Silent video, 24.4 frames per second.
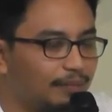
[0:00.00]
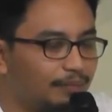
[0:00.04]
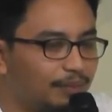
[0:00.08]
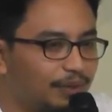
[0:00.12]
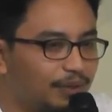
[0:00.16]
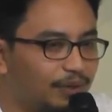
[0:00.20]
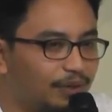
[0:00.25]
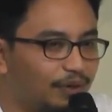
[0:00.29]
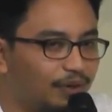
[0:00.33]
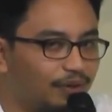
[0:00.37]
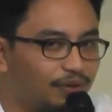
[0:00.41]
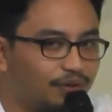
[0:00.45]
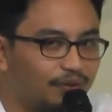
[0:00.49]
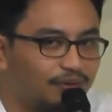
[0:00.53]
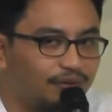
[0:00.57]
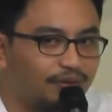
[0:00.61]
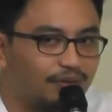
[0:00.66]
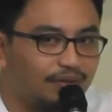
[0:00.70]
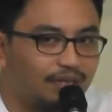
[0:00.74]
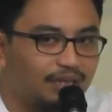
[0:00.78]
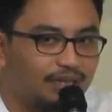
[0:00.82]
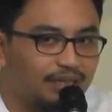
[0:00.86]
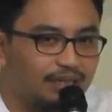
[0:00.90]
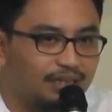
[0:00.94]

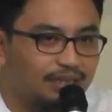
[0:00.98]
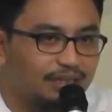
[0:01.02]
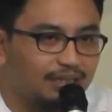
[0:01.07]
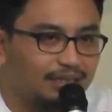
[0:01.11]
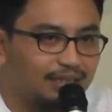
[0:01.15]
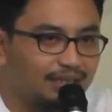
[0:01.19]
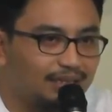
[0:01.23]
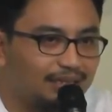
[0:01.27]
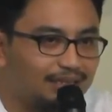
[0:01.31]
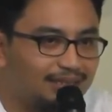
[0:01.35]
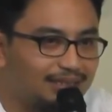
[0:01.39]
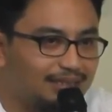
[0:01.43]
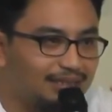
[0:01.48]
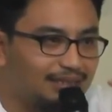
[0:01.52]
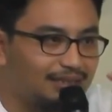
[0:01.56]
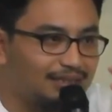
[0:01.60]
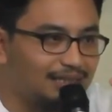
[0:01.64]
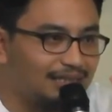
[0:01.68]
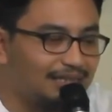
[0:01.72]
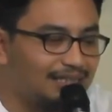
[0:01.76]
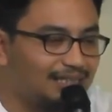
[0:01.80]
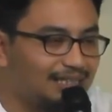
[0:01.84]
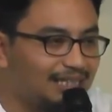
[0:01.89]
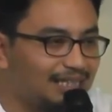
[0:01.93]
because the
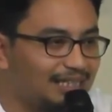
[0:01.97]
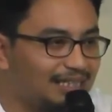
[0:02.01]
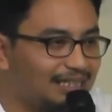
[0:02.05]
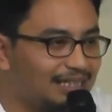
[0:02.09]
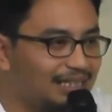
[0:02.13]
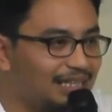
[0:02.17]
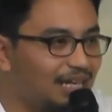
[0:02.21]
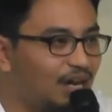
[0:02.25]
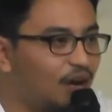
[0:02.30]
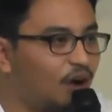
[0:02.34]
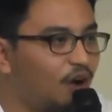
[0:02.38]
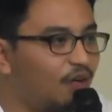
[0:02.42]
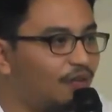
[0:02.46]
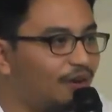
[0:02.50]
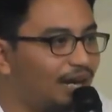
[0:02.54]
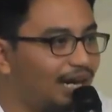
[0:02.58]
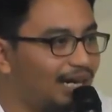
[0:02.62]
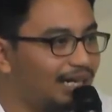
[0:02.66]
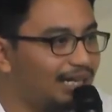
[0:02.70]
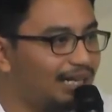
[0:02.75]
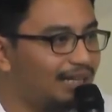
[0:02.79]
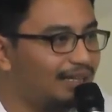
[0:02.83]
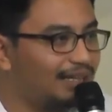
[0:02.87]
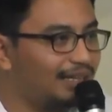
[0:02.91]
silsilah of
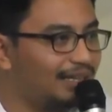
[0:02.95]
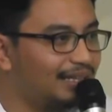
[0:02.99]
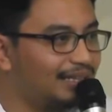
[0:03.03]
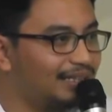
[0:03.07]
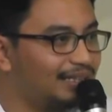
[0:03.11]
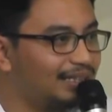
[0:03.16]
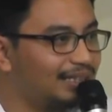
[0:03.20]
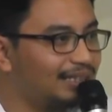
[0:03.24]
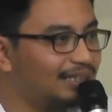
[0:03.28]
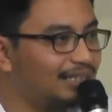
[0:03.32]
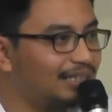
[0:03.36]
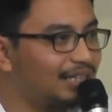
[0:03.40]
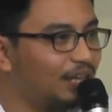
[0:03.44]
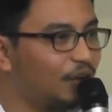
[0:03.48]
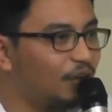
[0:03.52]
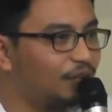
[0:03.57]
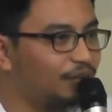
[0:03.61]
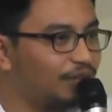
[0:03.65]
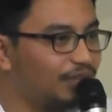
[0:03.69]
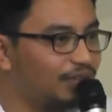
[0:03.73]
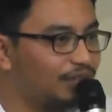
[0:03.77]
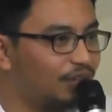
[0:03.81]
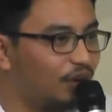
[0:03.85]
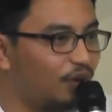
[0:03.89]
hadith and the silsilah
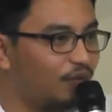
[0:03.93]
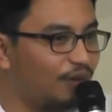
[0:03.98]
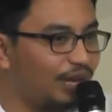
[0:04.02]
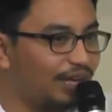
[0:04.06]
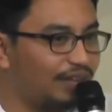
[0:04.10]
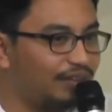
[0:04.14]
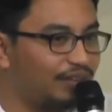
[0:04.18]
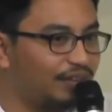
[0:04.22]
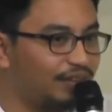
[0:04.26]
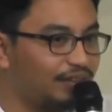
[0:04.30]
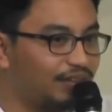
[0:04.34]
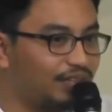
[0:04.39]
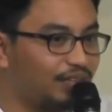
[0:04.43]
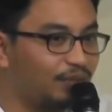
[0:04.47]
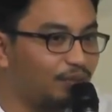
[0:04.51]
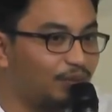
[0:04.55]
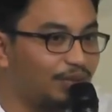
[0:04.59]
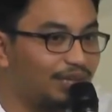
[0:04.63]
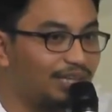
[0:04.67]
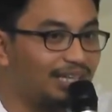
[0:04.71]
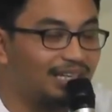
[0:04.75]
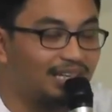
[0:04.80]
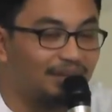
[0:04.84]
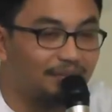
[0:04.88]
of tasawwuf existed
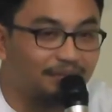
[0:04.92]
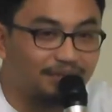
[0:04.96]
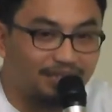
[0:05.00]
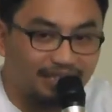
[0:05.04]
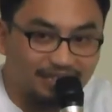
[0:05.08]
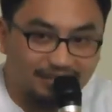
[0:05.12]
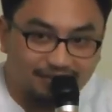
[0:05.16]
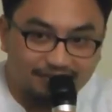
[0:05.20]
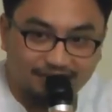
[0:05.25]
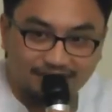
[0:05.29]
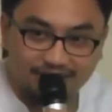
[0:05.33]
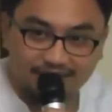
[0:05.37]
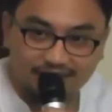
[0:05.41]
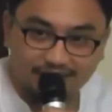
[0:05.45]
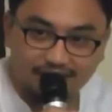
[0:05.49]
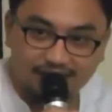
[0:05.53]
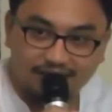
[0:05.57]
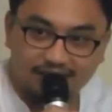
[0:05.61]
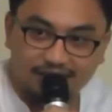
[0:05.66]
within themselves,